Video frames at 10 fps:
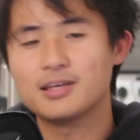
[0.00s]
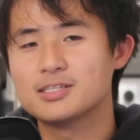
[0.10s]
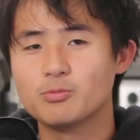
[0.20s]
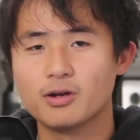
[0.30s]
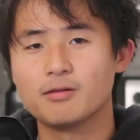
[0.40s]
think
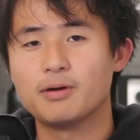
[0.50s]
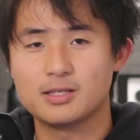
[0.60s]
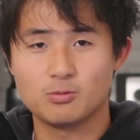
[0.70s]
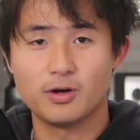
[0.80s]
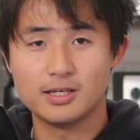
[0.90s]
it's one of the
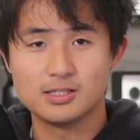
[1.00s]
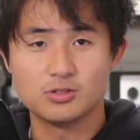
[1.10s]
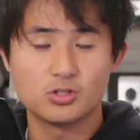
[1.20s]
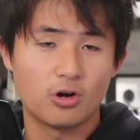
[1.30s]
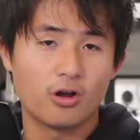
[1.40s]
best ways to
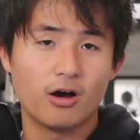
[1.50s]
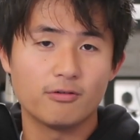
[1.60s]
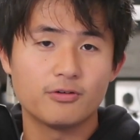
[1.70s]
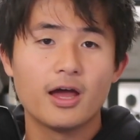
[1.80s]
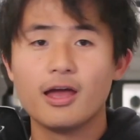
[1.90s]
start
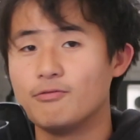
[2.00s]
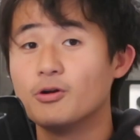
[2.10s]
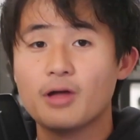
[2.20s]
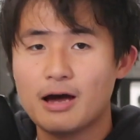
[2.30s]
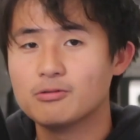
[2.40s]
off if you
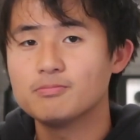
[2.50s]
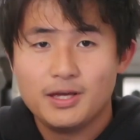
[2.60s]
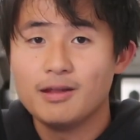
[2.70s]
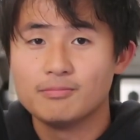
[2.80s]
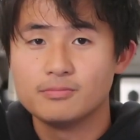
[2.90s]
don't know how to begin.